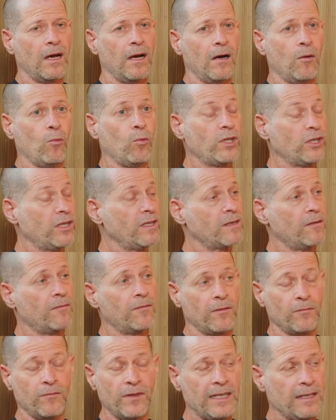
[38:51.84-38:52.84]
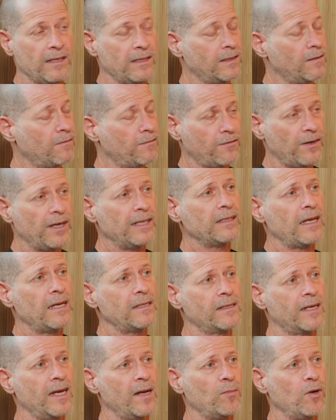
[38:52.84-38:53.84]
uh, which is a really it's a very
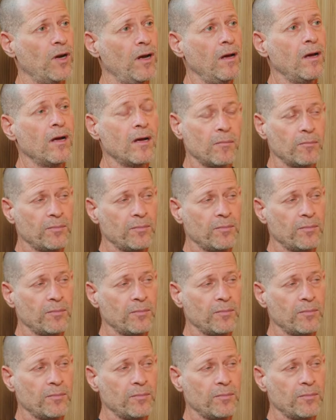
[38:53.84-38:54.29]
nice camera.